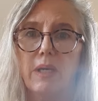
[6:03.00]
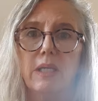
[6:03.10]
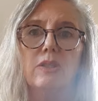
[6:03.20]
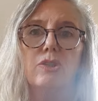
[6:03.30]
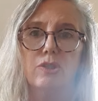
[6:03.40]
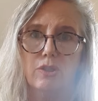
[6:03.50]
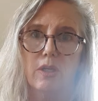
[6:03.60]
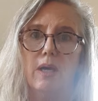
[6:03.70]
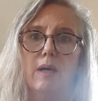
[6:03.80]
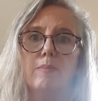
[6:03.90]
each,
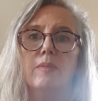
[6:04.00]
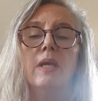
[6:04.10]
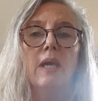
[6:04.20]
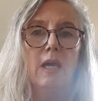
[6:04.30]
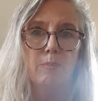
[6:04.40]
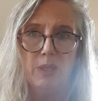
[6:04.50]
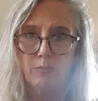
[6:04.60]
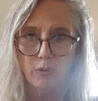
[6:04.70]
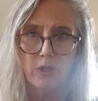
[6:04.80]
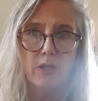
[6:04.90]
and
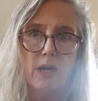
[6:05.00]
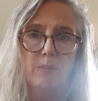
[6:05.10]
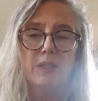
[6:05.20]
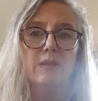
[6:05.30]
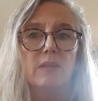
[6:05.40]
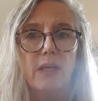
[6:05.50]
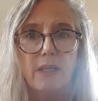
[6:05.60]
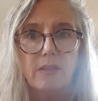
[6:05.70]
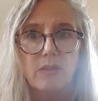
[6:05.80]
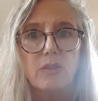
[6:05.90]
people could come
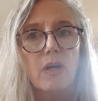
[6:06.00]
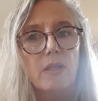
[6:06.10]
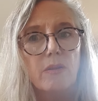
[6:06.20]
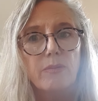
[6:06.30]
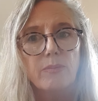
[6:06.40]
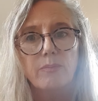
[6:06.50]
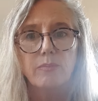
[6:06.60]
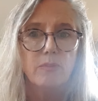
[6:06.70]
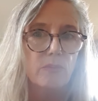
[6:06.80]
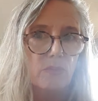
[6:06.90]
and kind of
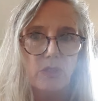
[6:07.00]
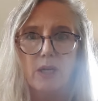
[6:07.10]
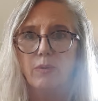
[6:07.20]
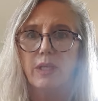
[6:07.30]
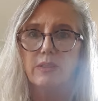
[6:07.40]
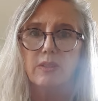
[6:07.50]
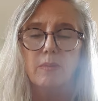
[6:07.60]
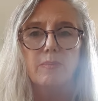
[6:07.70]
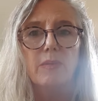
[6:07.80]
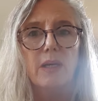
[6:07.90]
chat with us
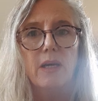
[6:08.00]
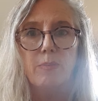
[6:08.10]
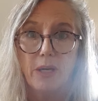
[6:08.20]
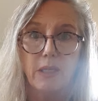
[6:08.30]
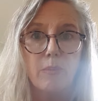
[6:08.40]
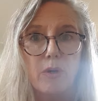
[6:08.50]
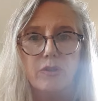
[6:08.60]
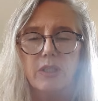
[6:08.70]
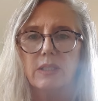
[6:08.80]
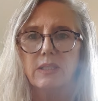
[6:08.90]
about our
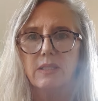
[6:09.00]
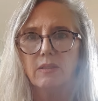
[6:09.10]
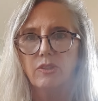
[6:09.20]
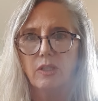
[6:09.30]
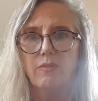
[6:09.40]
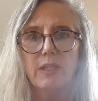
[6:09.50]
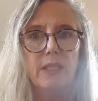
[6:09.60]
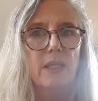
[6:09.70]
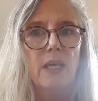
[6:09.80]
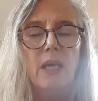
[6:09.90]
projects
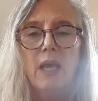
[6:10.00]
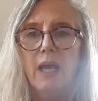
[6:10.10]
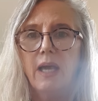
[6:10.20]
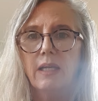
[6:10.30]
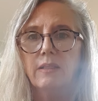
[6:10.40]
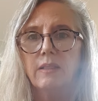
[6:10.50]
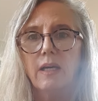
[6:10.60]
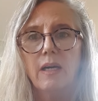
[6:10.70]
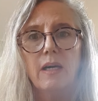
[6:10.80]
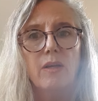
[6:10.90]
generally. And
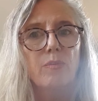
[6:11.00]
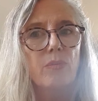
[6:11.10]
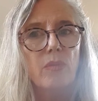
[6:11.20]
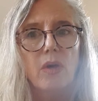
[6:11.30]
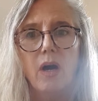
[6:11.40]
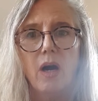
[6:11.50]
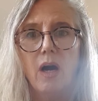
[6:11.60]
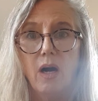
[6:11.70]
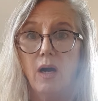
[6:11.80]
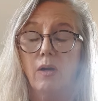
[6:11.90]

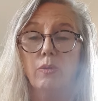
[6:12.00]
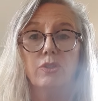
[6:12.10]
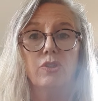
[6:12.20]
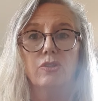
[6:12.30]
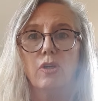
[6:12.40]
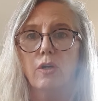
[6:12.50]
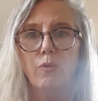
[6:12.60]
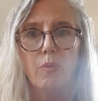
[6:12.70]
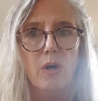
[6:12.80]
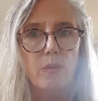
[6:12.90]
I was just
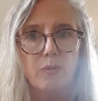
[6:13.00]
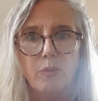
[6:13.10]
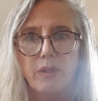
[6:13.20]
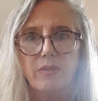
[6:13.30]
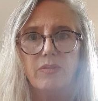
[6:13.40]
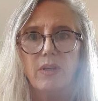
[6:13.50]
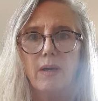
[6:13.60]
overwhelmed with